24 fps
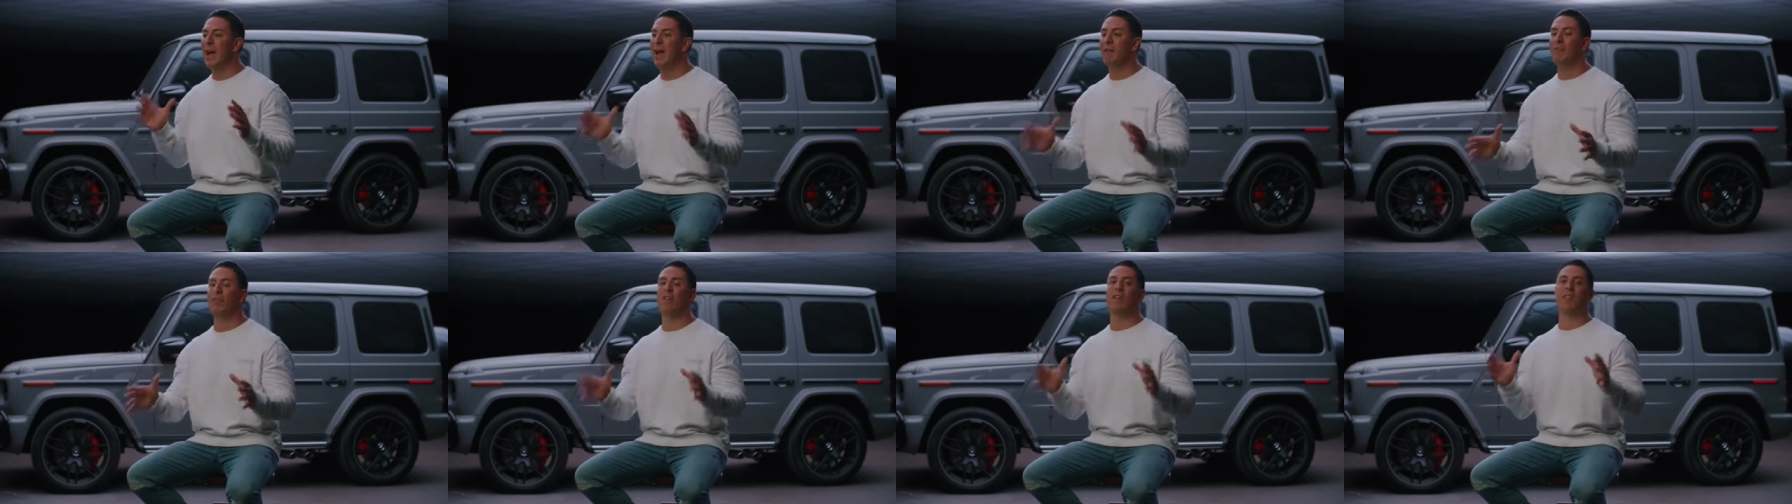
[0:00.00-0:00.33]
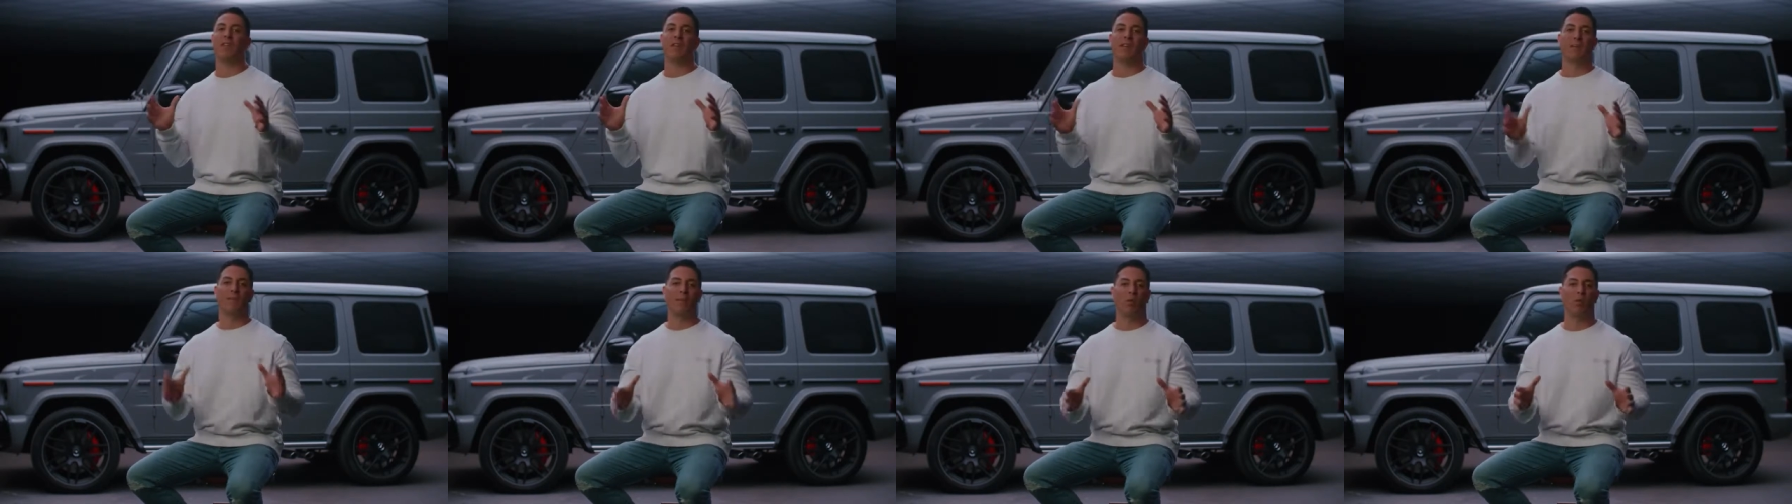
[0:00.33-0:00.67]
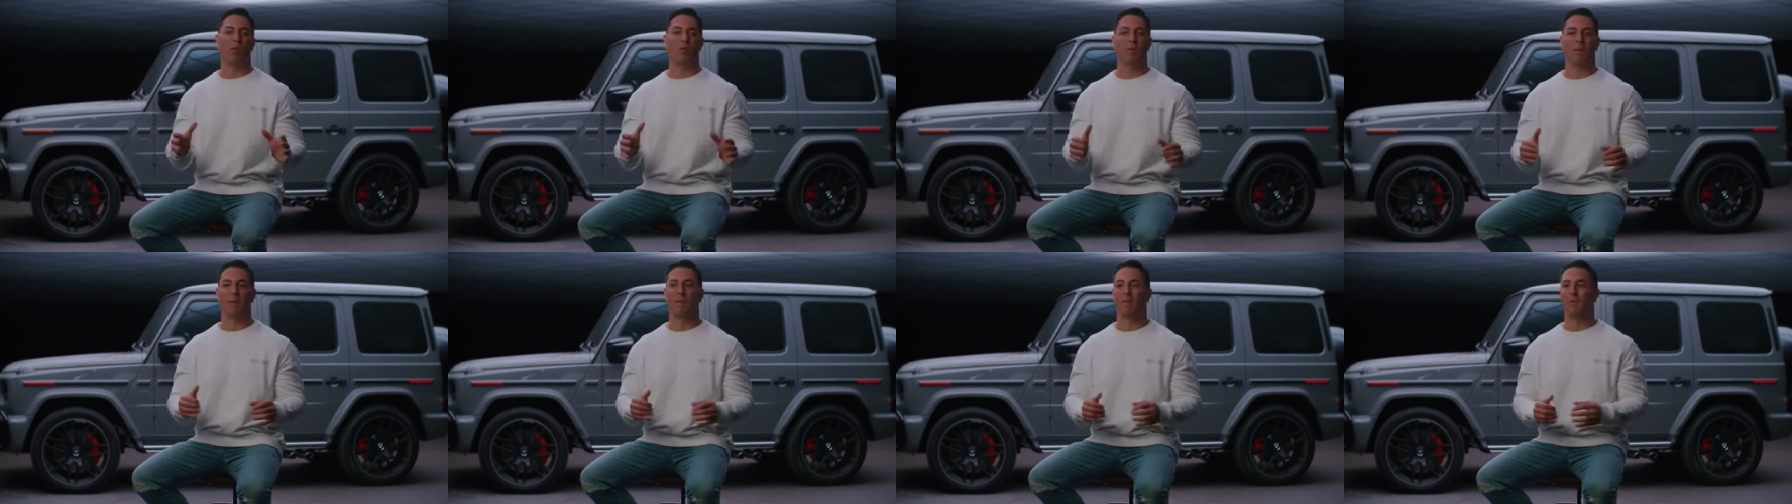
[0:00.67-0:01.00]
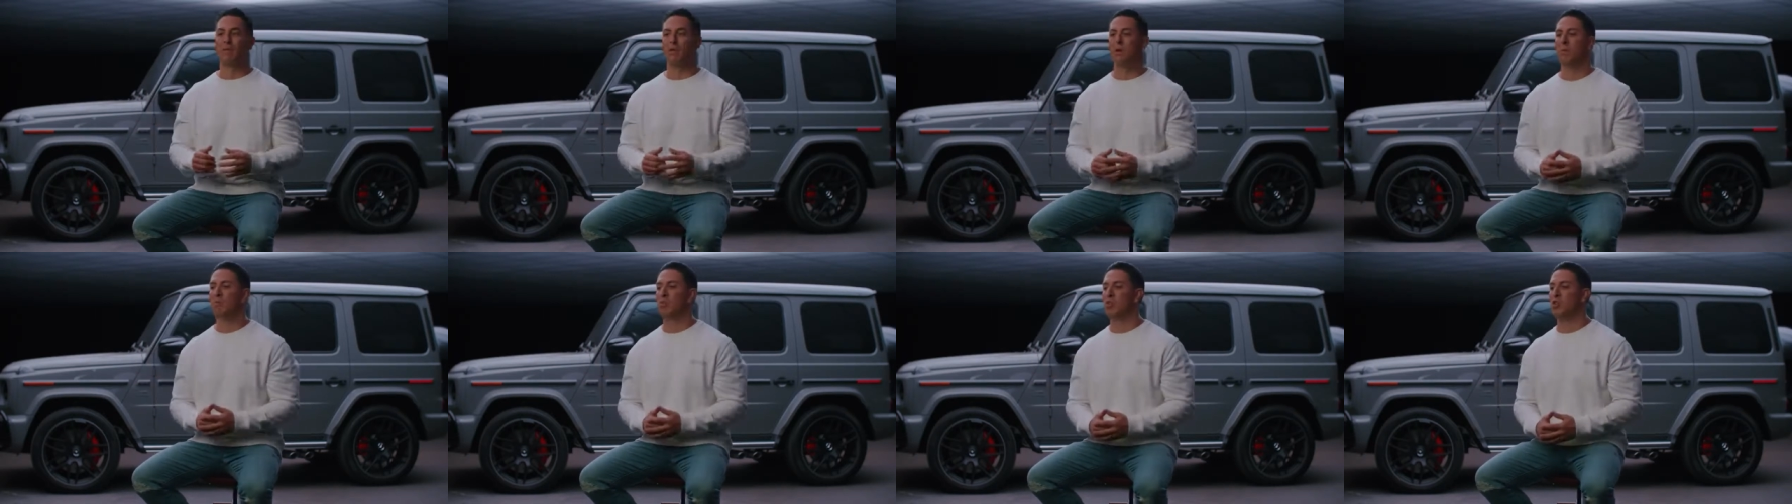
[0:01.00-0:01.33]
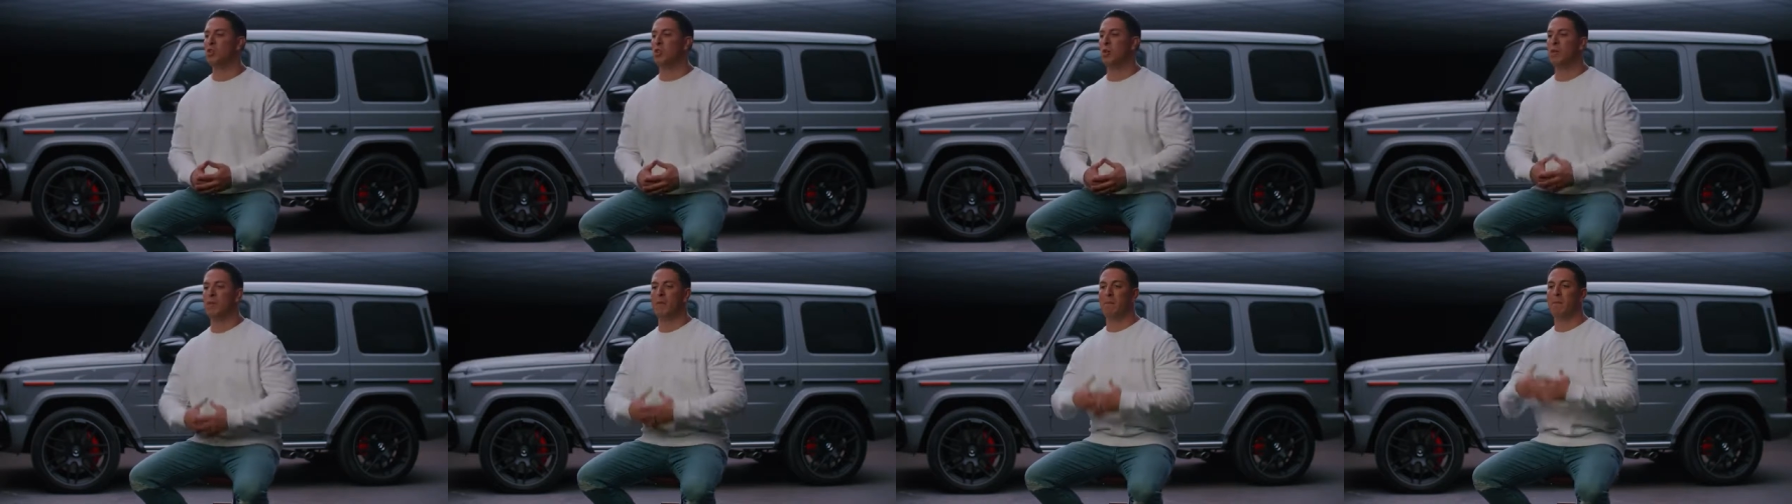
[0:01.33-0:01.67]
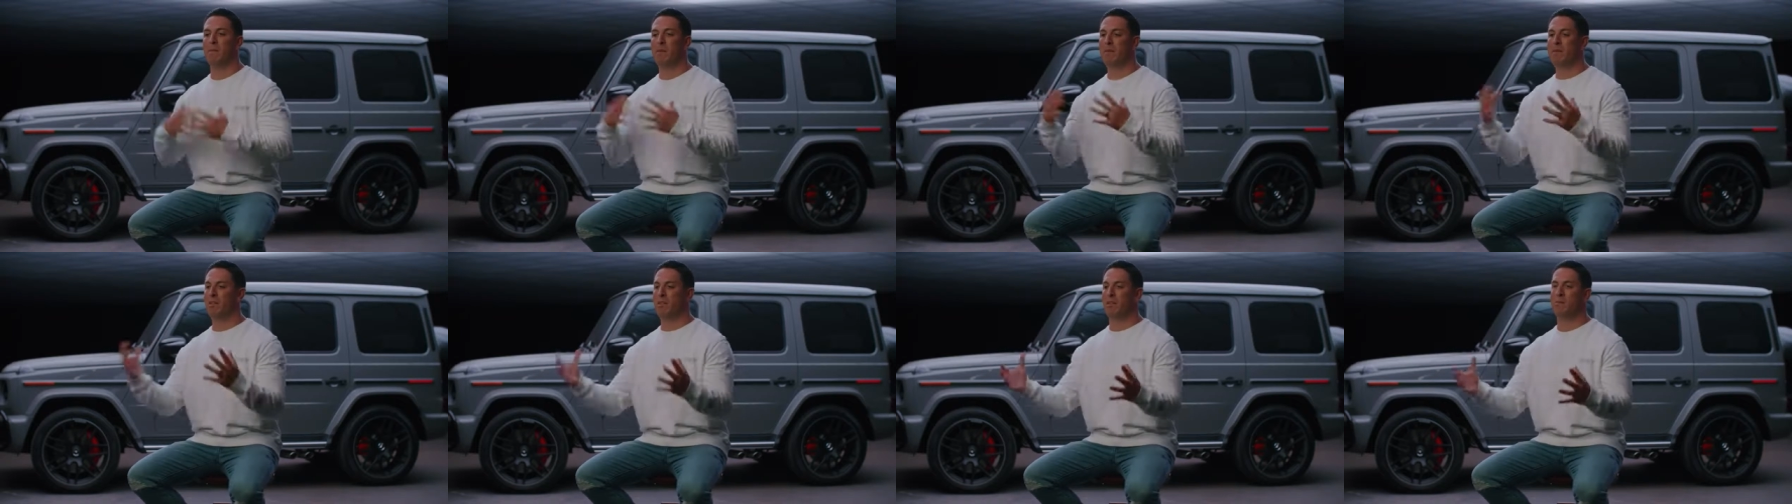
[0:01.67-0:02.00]
everything for them from showing the
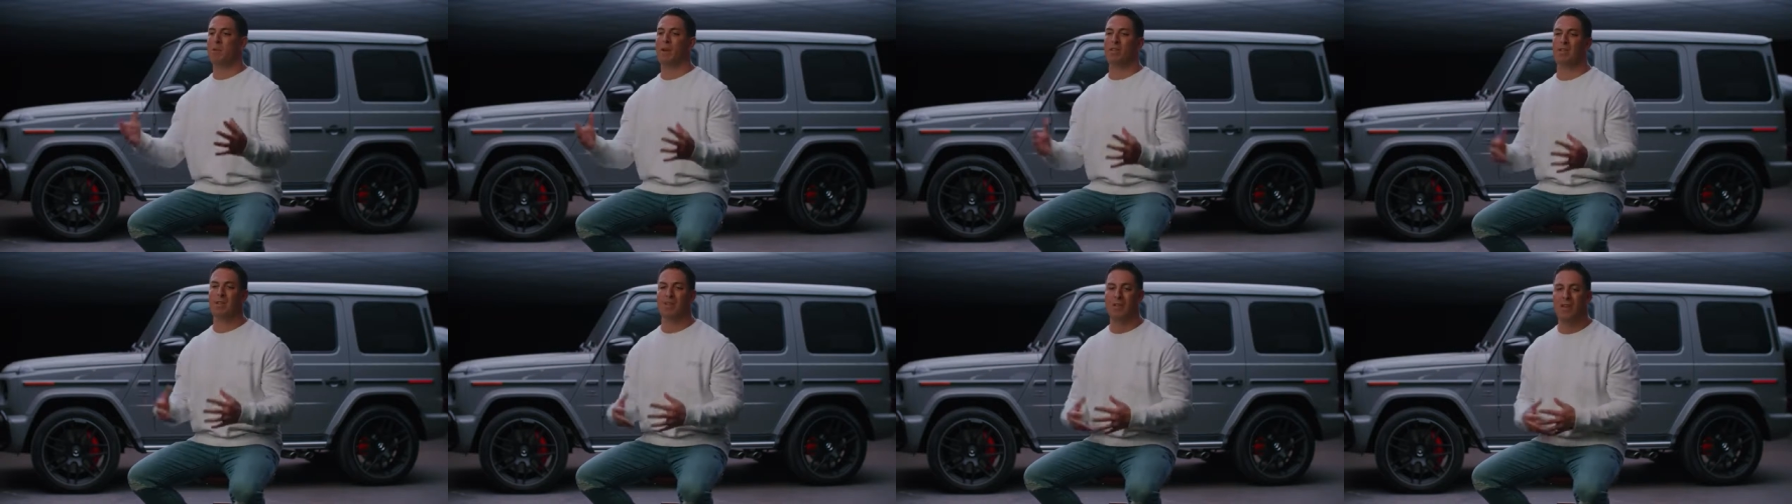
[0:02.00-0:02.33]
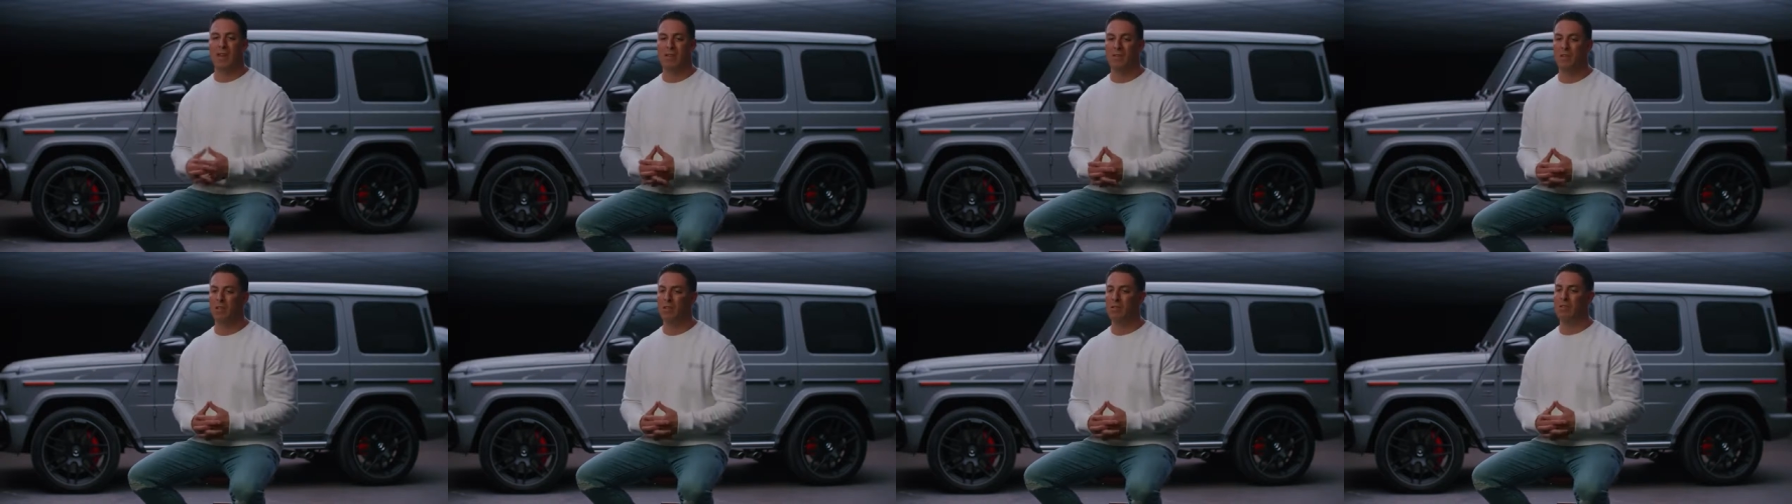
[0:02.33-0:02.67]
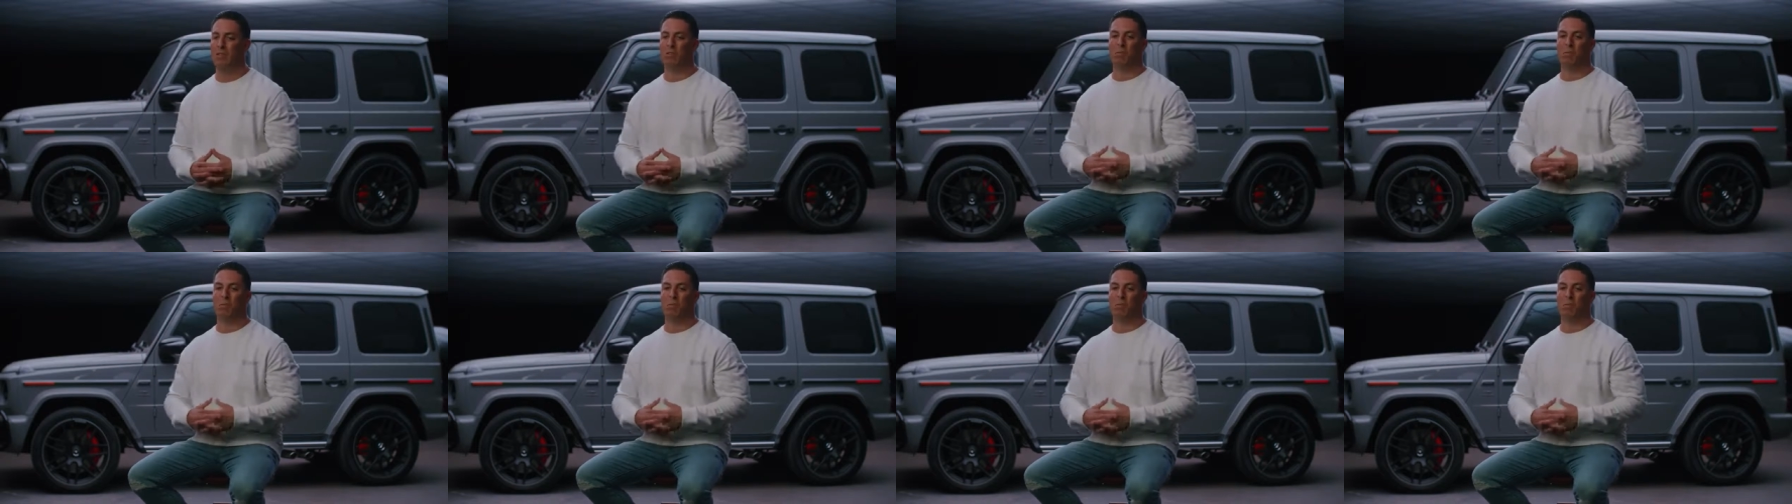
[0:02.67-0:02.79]
business presentations,